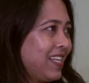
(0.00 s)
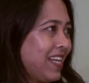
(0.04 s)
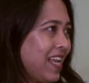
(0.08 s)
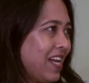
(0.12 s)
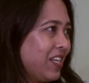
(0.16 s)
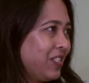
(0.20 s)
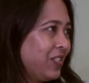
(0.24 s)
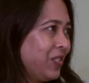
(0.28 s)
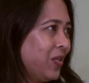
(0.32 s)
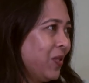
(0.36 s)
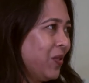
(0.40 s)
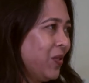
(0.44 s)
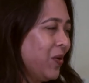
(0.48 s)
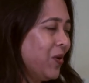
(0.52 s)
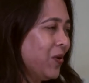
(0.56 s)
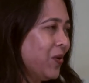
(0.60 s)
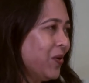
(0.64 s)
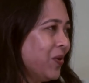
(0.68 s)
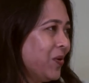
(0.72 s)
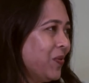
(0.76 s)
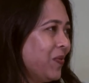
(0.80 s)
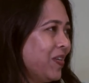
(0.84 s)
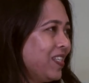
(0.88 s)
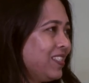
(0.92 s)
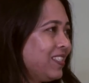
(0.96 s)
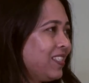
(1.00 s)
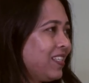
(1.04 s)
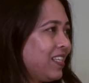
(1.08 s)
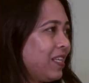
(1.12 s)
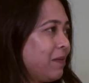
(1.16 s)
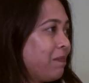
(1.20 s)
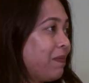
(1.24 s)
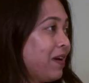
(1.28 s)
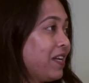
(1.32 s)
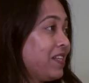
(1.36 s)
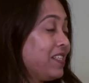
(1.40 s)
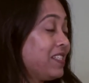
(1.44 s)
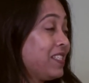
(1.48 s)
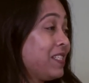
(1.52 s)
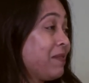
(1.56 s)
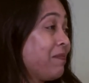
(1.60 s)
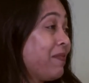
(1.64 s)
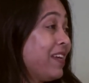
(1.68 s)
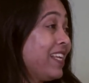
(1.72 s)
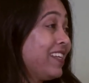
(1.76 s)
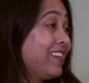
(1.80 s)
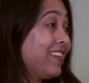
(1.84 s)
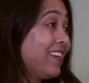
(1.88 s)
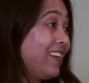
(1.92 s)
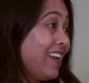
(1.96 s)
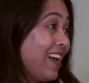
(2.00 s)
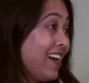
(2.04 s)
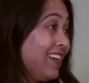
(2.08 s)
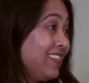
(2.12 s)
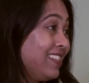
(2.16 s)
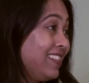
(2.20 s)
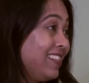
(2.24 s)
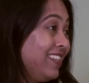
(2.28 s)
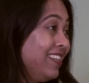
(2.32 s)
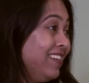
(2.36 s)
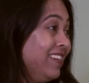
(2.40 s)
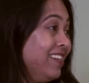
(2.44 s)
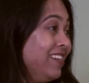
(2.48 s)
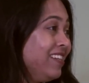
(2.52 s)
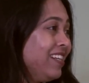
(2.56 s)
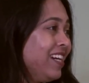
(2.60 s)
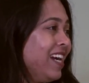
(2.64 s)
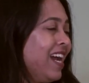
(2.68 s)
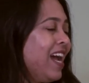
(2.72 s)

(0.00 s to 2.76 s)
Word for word: at National Law University participated last year.